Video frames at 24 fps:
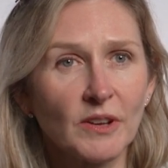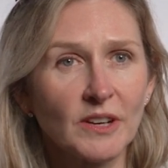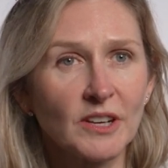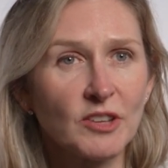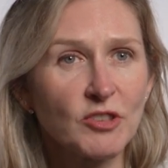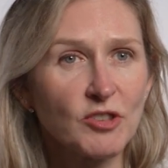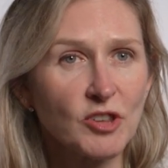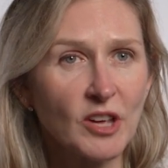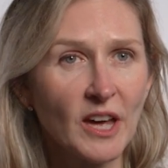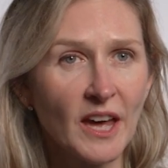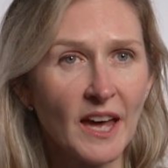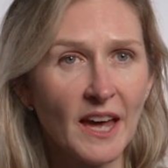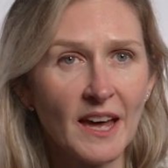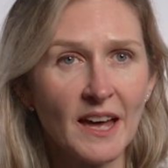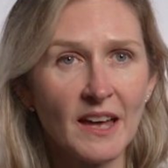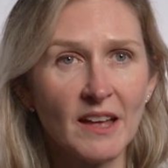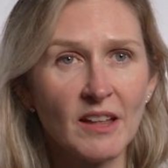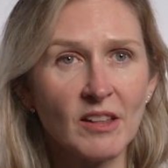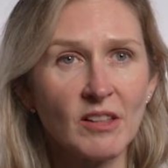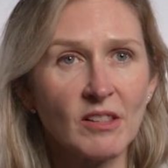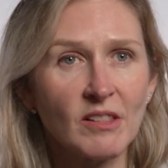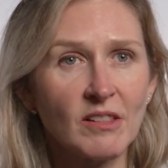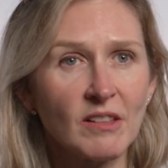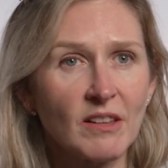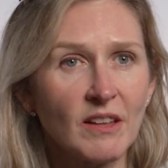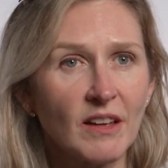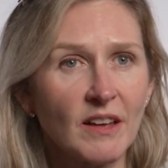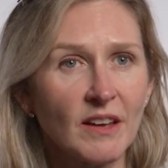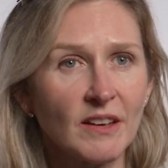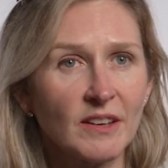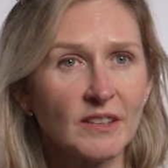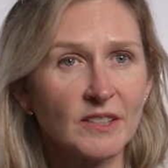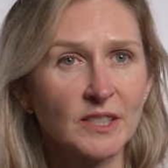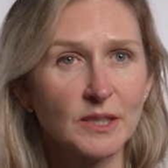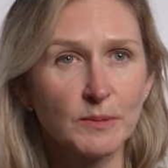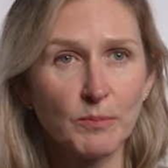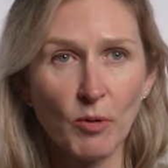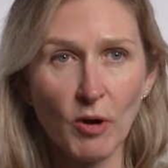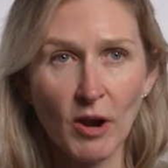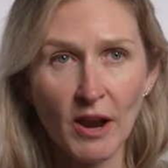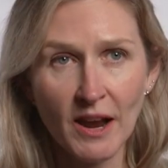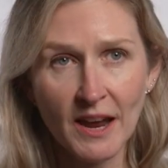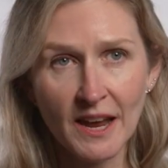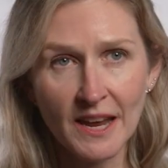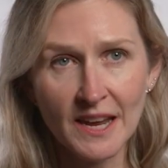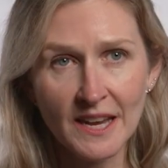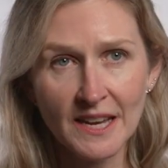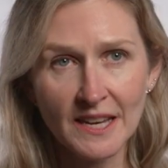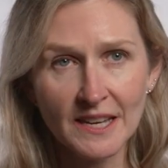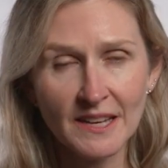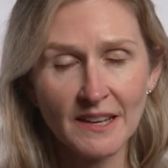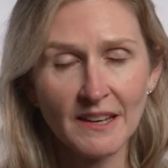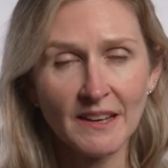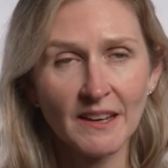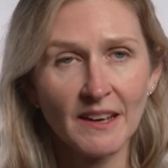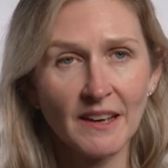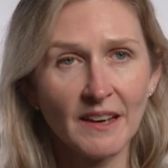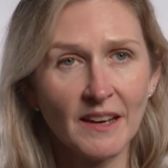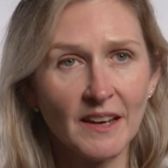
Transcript: in a gel, a spray,